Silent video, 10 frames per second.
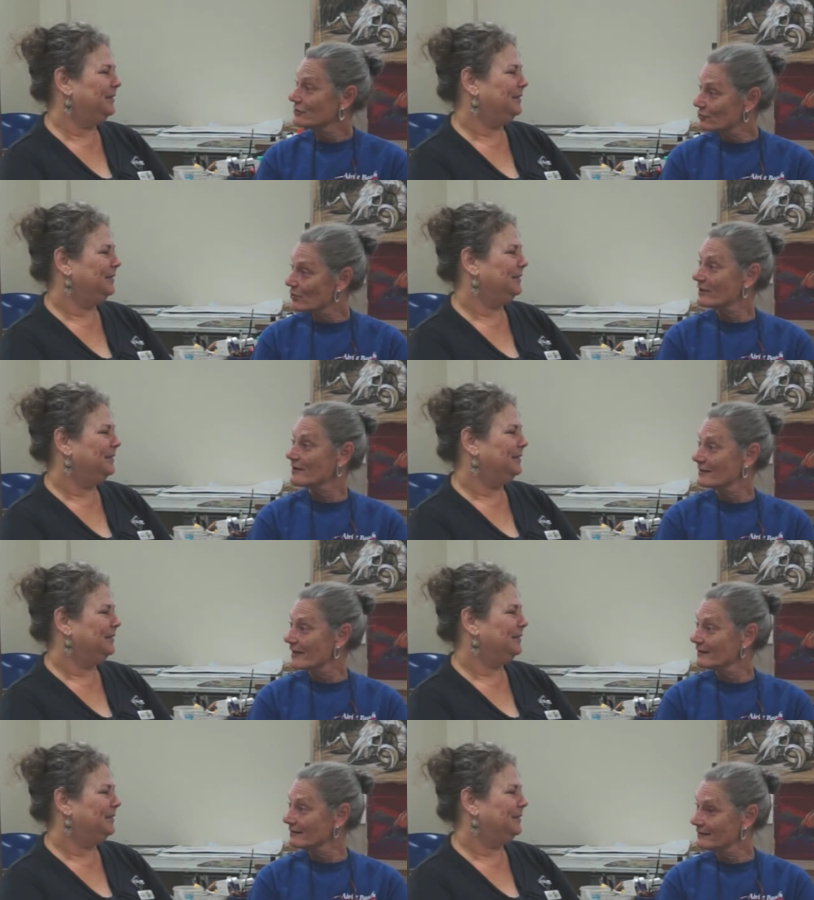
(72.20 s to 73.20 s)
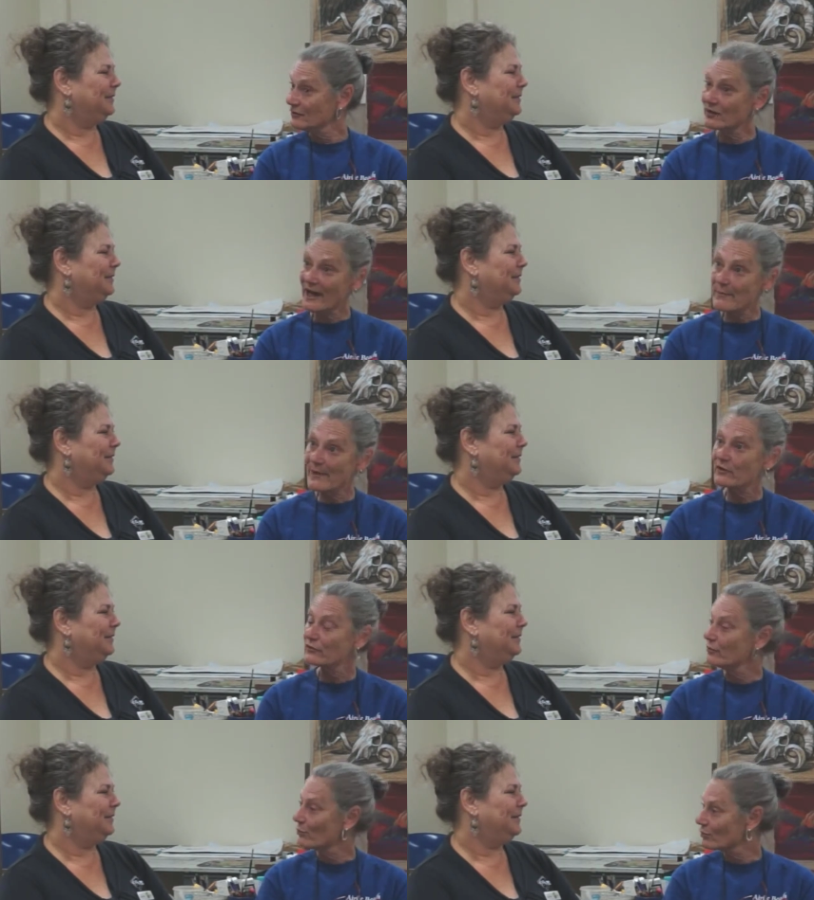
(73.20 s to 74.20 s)
Speaker 1: enjoyed it. And then you came out a
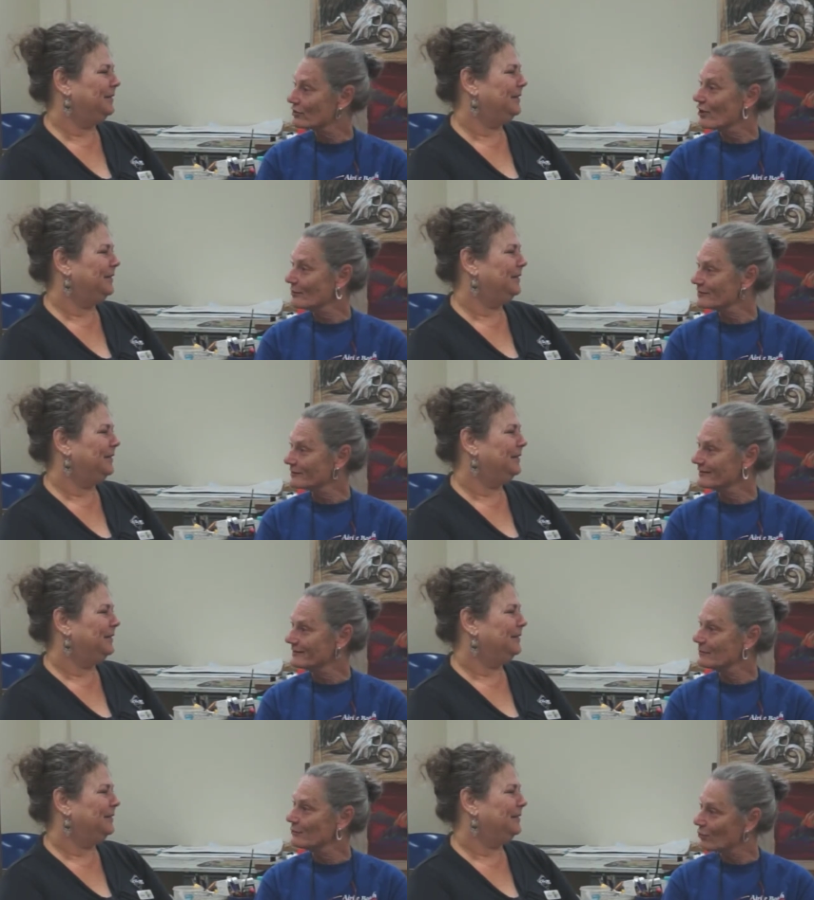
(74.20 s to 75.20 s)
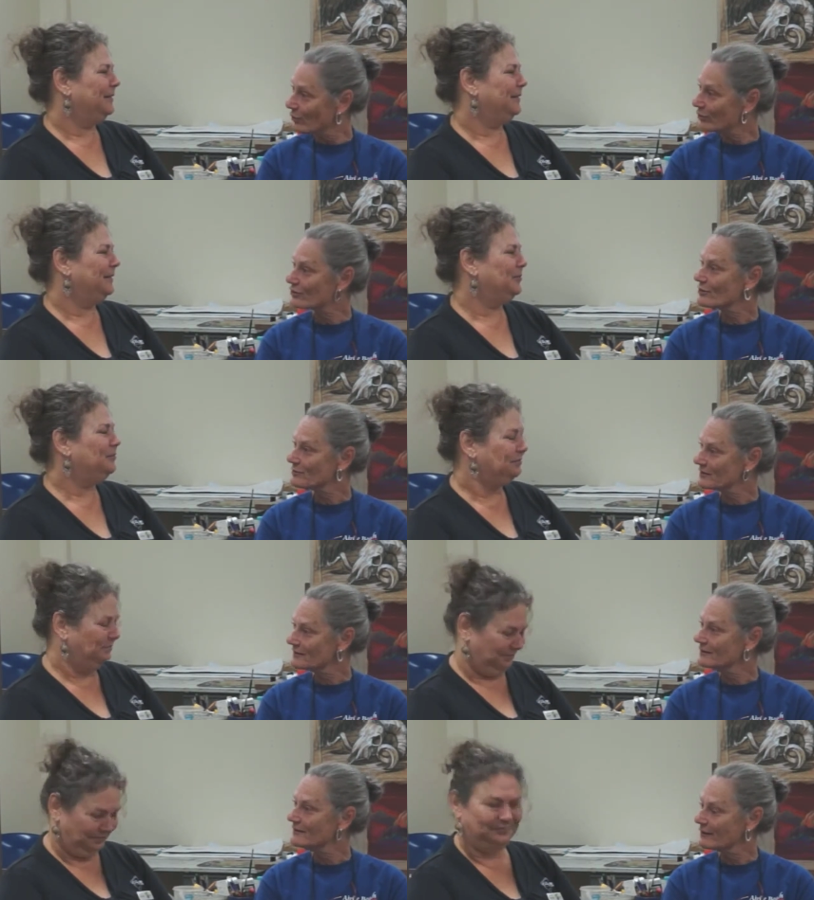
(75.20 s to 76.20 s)
few more times and did more workshops,
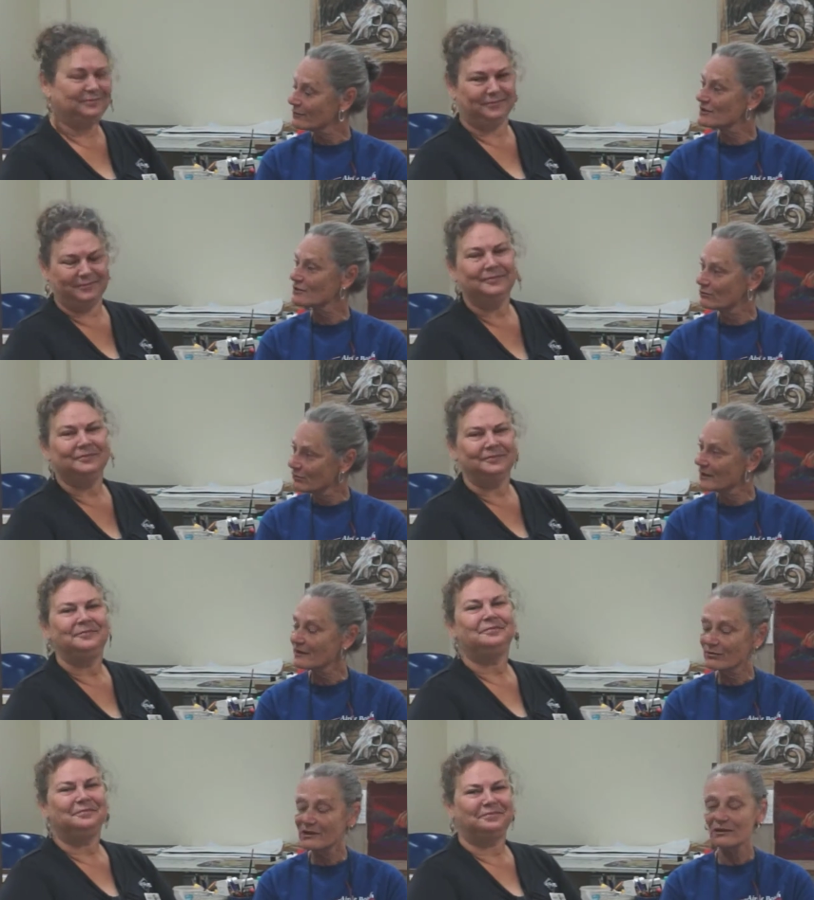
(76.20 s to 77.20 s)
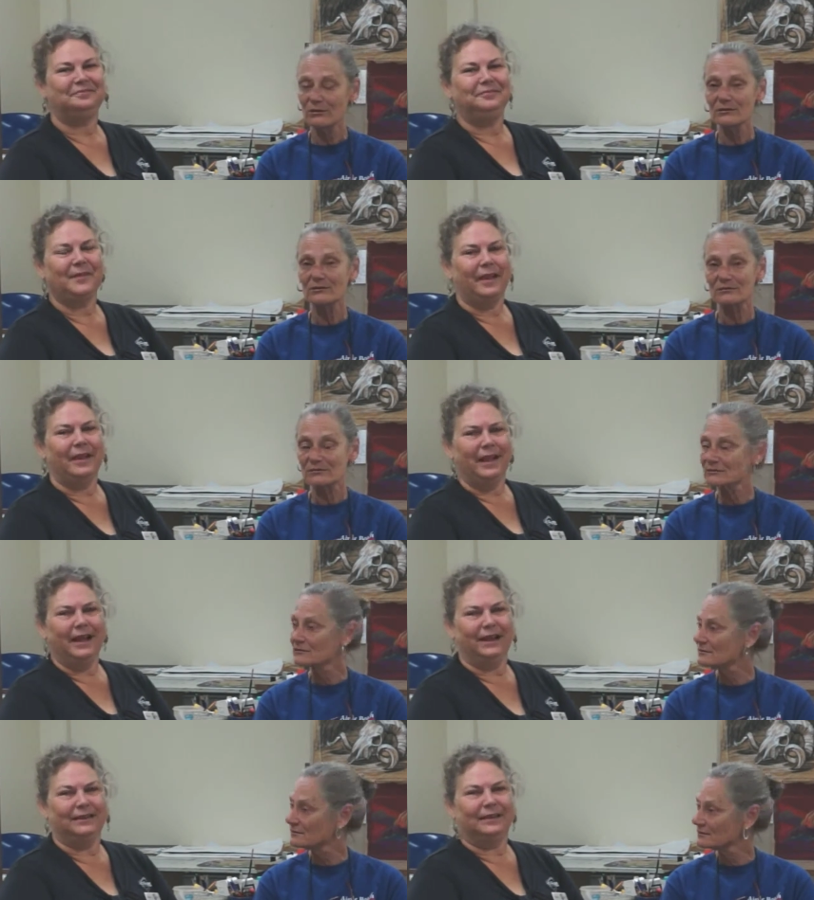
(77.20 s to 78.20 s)
and it was just really, really good.
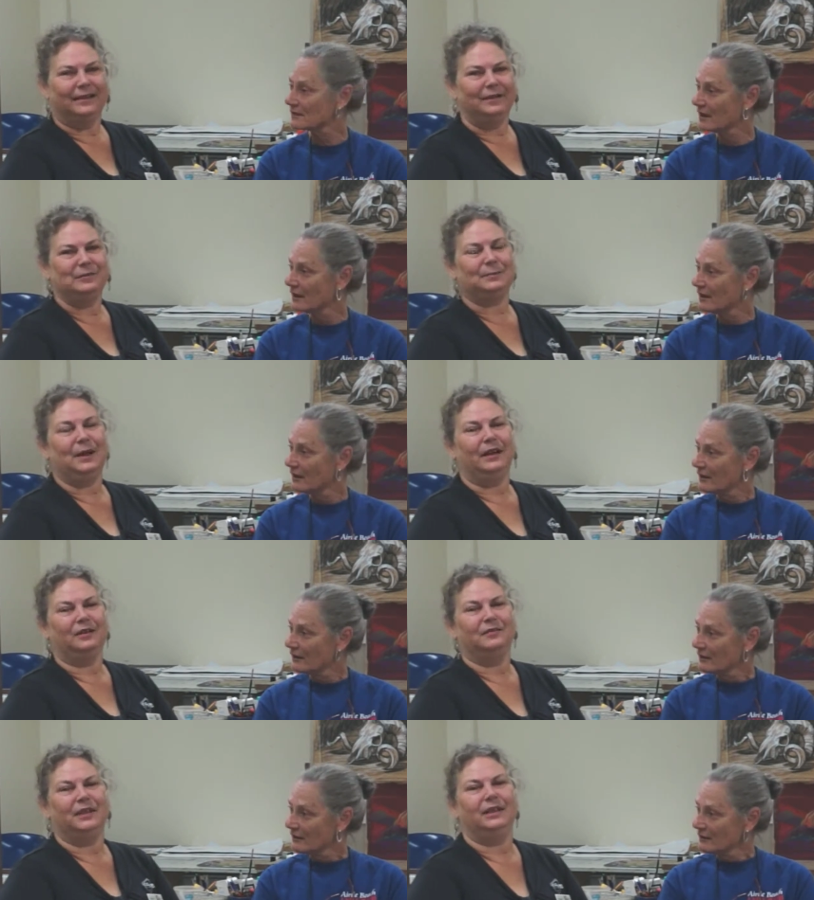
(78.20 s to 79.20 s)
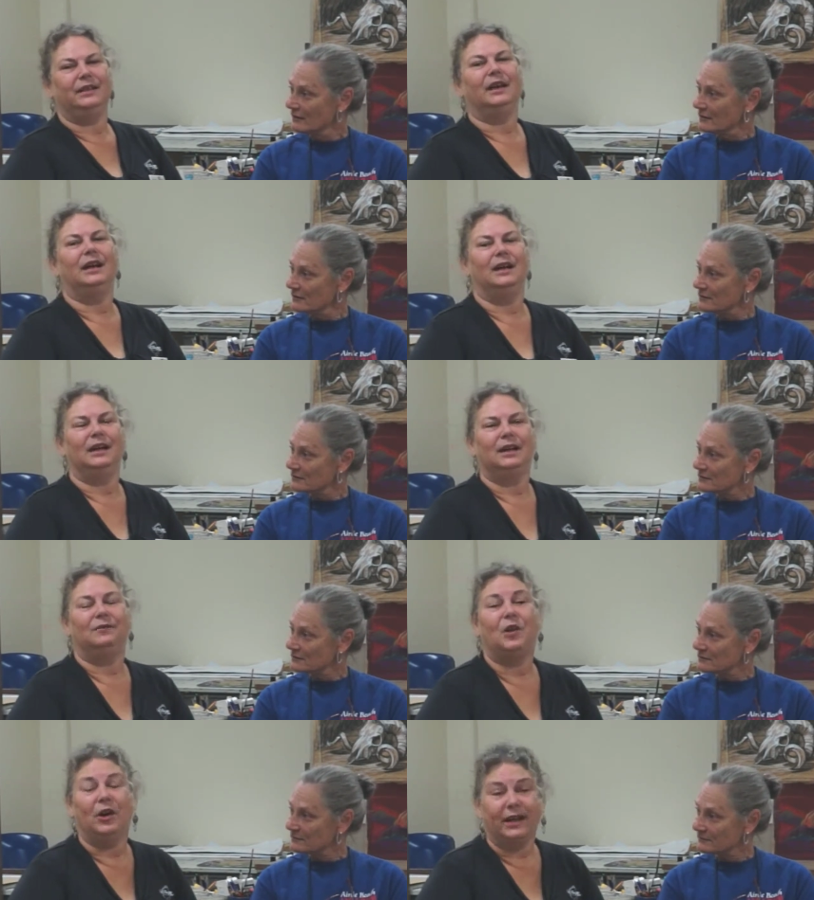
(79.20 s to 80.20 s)
Speaker 2: And that was part of the uh,
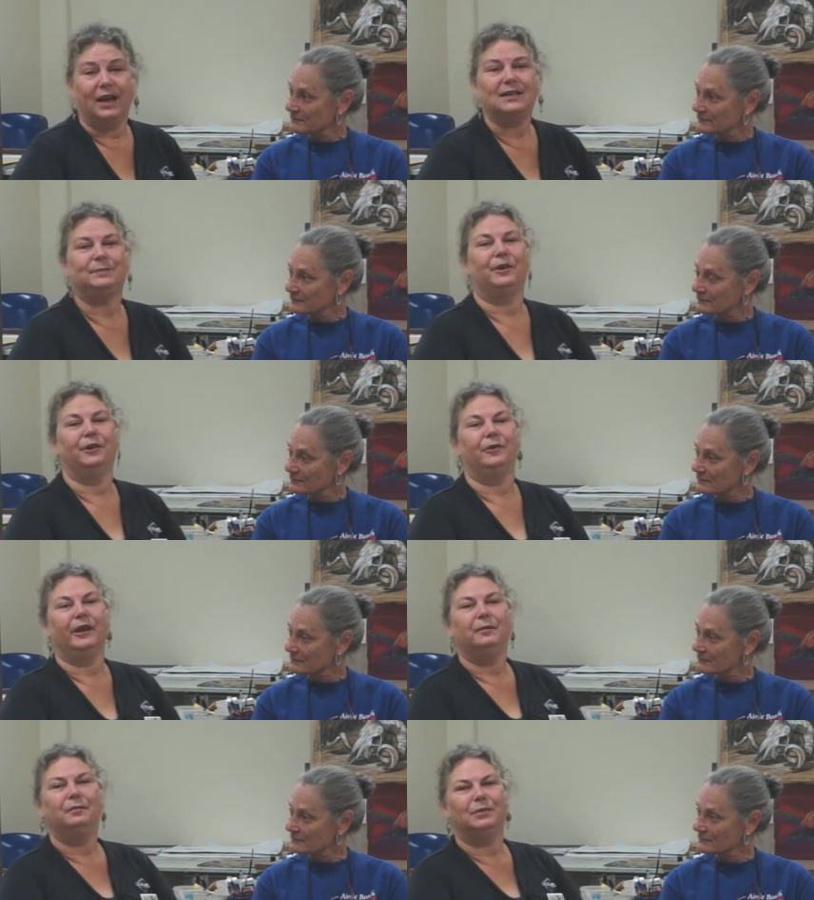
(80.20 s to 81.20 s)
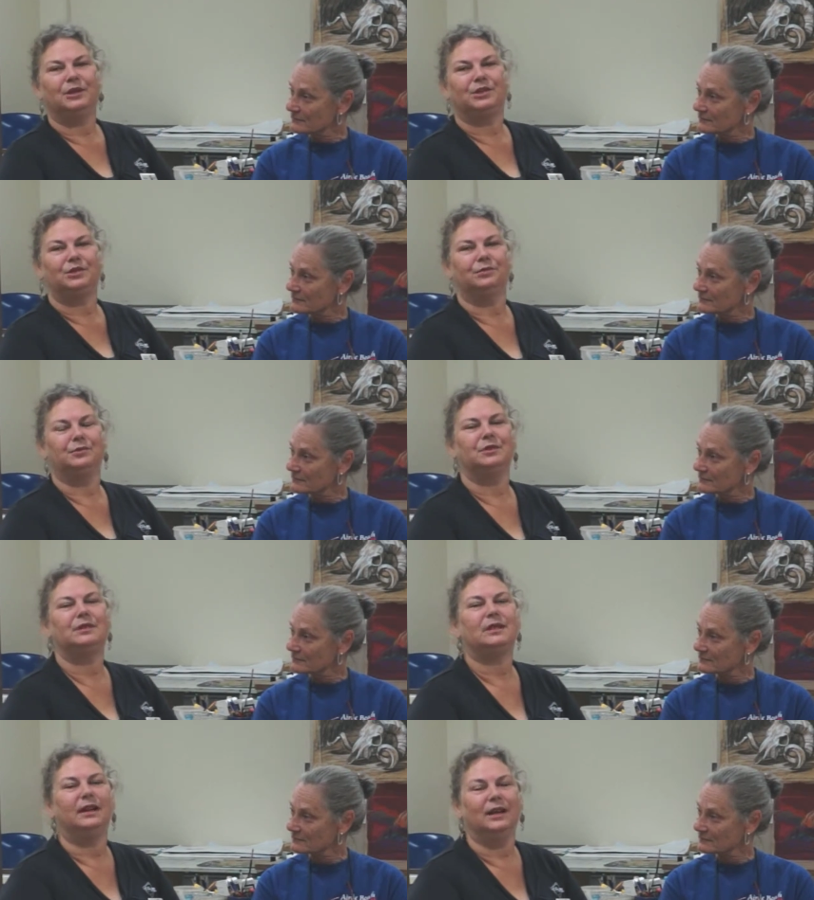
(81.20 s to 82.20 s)
Flying Arts program, which
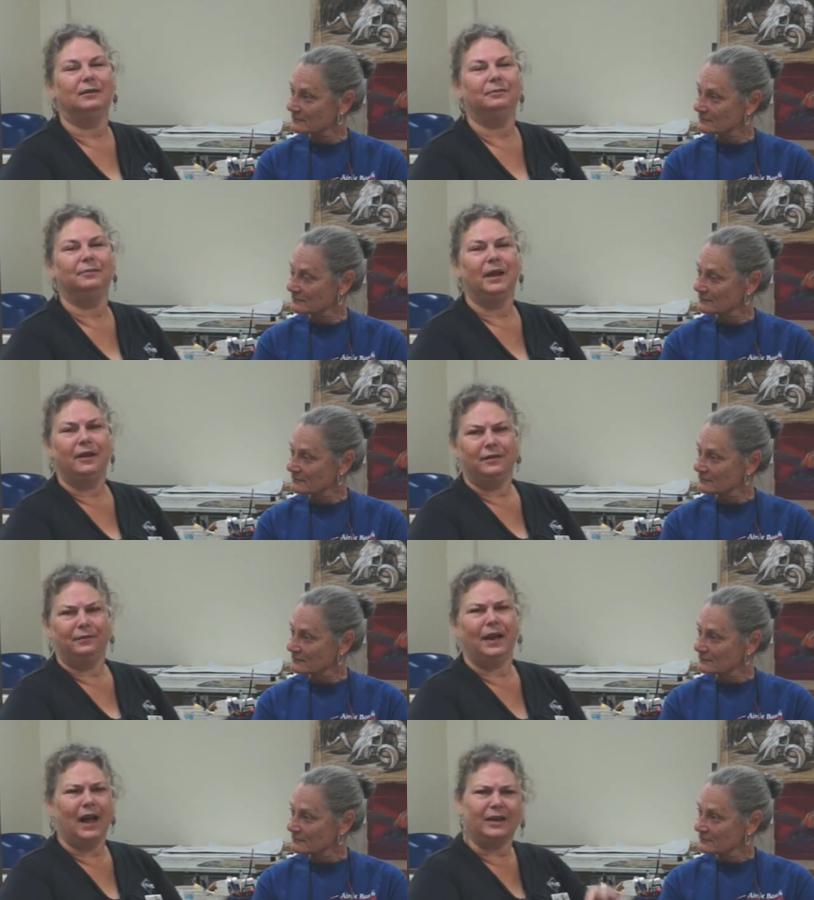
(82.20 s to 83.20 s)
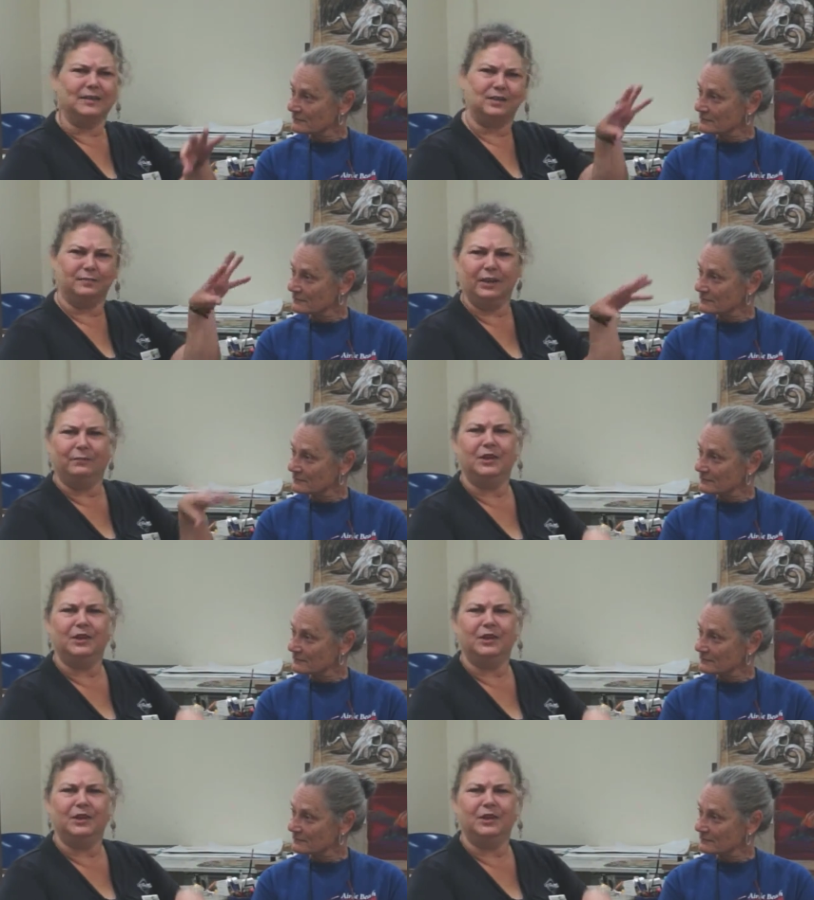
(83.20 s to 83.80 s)
tours. Um, artists around